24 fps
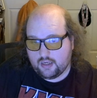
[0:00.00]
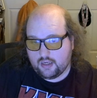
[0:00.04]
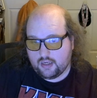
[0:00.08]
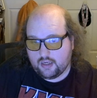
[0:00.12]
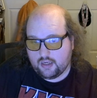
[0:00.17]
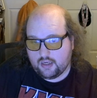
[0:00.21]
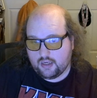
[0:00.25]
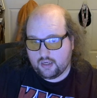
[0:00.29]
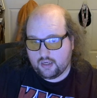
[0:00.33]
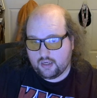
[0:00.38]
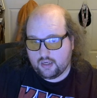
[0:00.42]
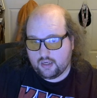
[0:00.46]

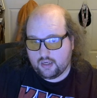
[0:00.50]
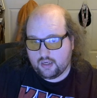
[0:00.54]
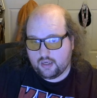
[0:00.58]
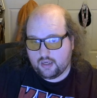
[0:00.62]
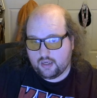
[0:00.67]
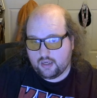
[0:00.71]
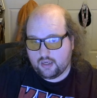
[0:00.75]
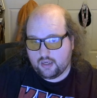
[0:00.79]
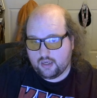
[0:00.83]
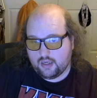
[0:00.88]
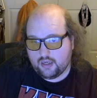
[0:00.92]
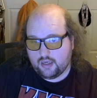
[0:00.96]

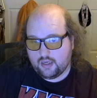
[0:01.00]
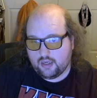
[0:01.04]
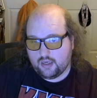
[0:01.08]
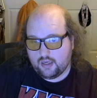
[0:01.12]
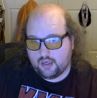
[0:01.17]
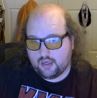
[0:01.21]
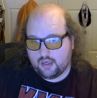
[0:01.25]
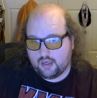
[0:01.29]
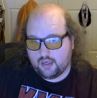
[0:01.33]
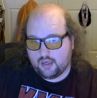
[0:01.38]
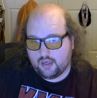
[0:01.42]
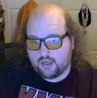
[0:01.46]

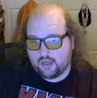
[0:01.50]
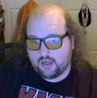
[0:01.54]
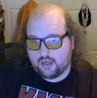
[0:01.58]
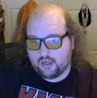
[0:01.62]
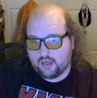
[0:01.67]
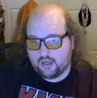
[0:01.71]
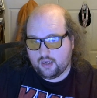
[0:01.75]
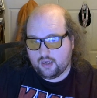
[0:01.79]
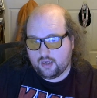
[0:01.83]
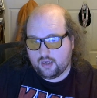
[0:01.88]
No one is speaking in this clip.